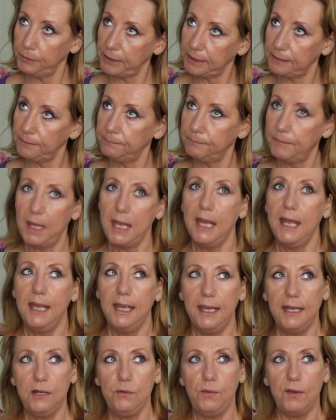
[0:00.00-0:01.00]
Brickle?
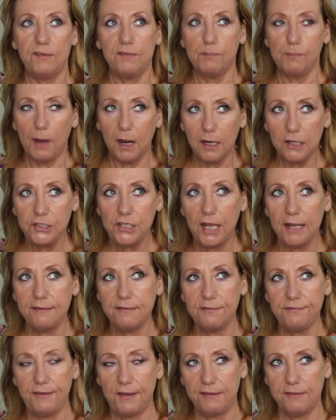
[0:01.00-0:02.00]
Anyways, Marge
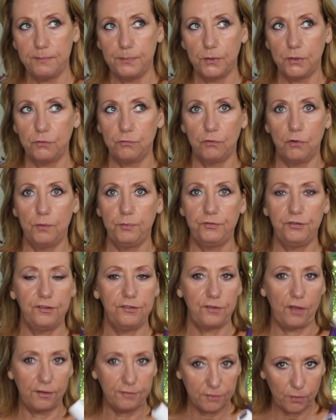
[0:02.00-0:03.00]
has a Facebook group.
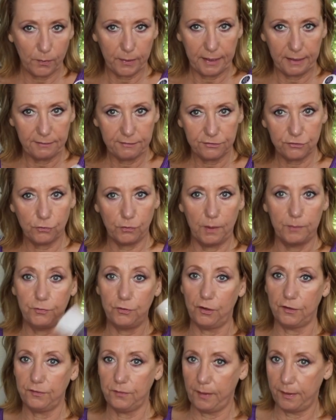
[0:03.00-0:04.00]
She's also on Instagram.
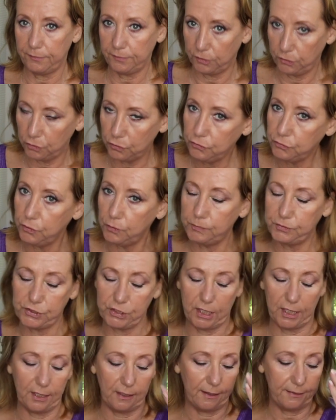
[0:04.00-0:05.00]
She also has a YouTube
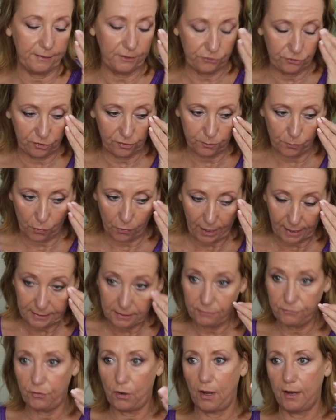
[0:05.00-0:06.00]
channel. I think she's more
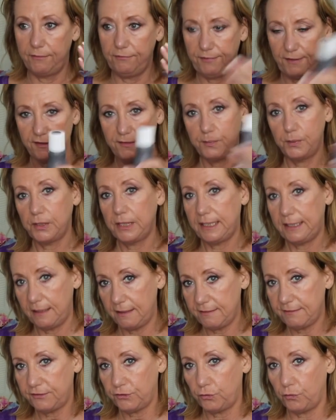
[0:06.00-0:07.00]
active on Facebook and
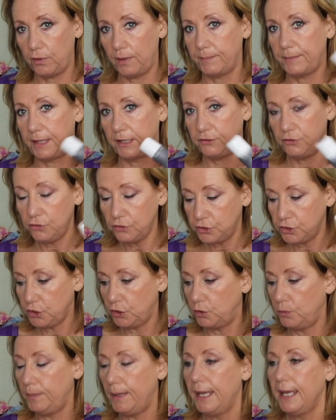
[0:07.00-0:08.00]
Instagram than
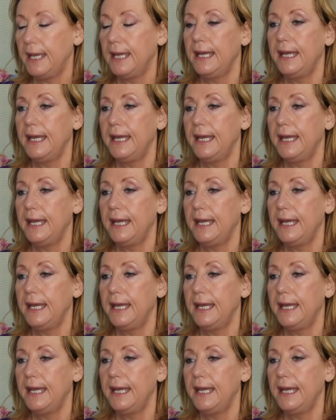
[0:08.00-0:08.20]
YouTube.